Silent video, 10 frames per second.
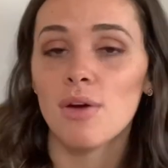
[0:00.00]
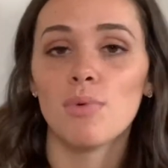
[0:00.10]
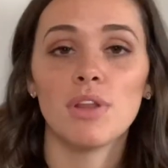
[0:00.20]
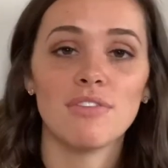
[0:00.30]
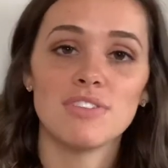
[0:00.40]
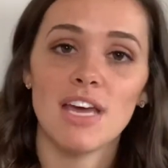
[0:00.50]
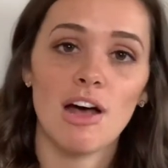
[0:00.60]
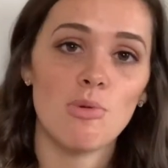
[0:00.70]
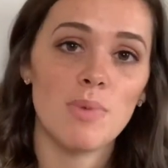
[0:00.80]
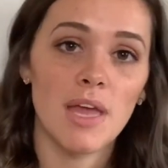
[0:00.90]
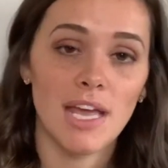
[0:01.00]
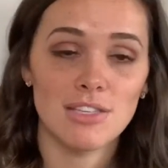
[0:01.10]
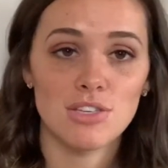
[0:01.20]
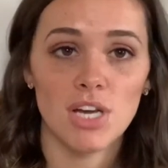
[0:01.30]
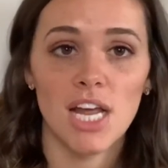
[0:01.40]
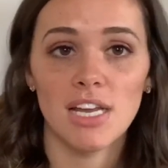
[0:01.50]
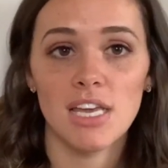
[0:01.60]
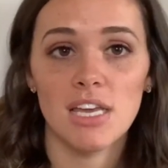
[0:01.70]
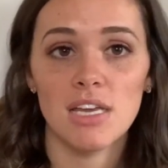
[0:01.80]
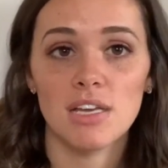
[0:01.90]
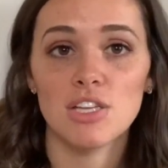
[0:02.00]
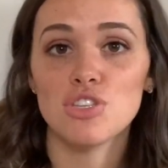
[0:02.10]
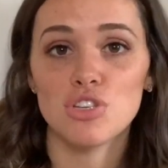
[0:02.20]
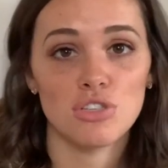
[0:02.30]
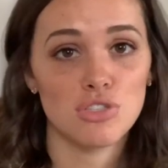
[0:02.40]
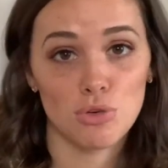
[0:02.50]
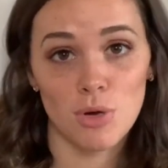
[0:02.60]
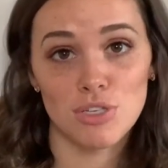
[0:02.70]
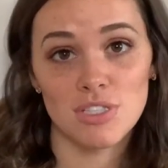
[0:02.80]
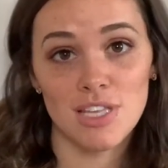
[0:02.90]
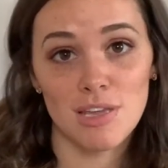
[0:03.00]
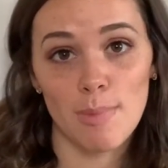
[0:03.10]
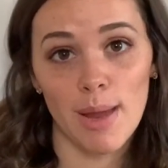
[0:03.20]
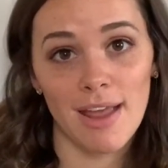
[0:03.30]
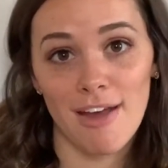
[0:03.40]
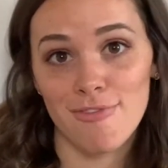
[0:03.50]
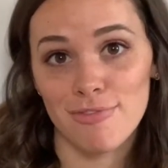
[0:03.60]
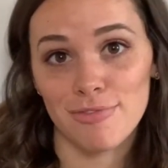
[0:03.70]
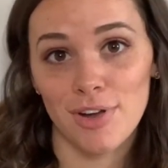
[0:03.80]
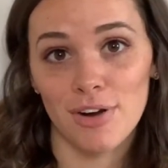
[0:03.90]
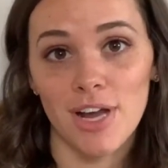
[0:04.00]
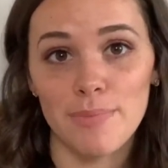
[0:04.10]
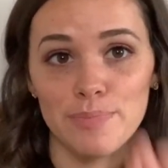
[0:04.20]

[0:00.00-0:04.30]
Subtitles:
Would love to help answer any concerns or questions that you might have. All right.